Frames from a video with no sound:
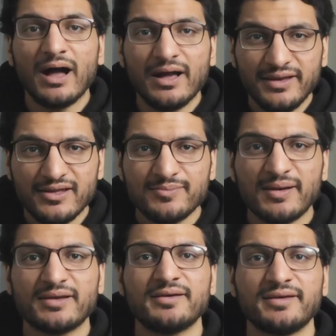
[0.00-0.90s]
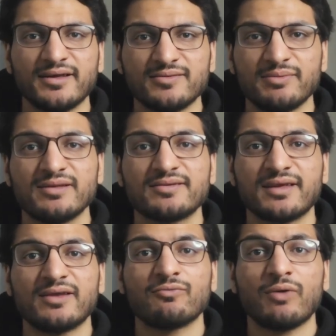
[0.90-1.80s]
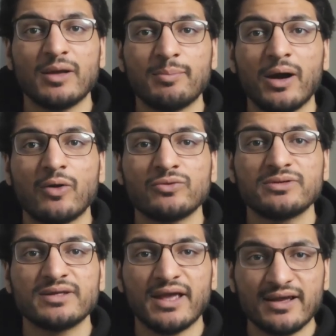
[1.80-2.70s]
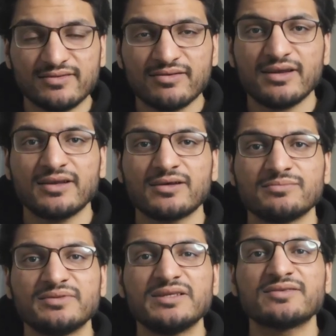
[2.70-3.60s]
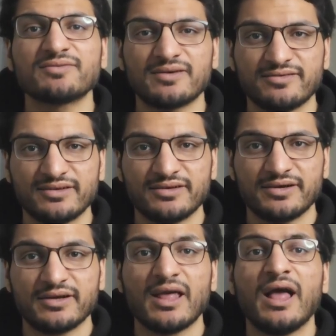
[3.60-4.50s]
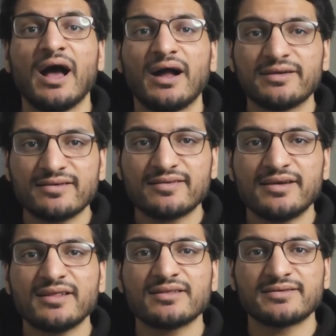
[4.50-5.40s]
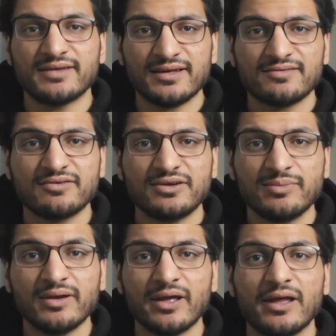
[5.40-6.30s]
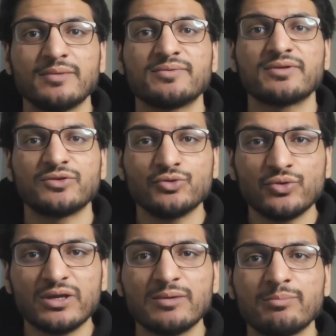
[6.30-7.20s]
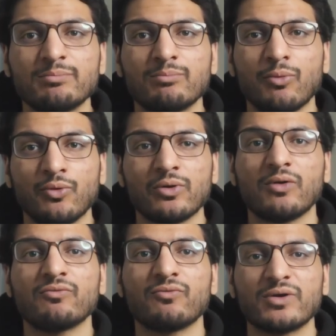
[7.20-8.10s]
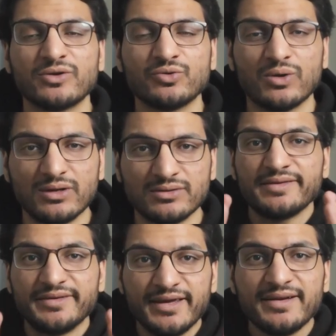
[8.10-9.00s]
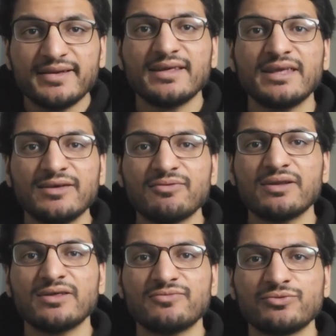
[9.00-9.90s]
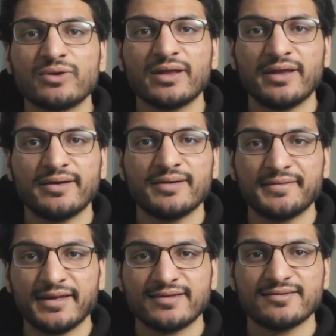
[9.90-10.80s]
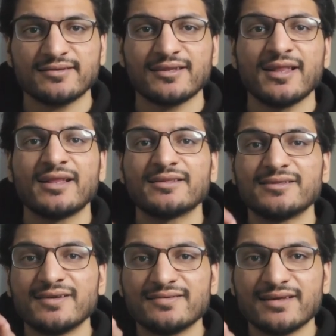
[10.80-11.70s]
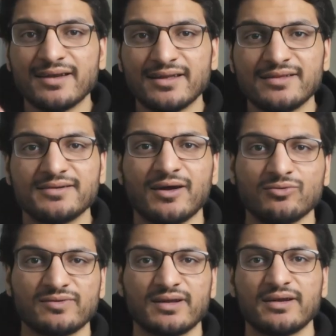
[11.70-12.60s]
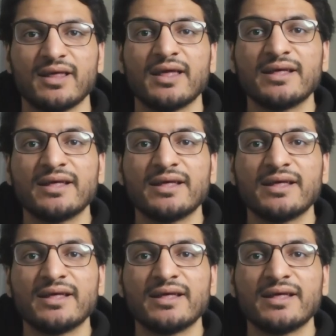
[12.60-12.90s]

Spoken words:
Unexpected tax bills can wipe out the extra income these funds generate. Understanding the tax treatment helps you keep more of what you earn. Yet, even if you can handle taxes, there's another downside.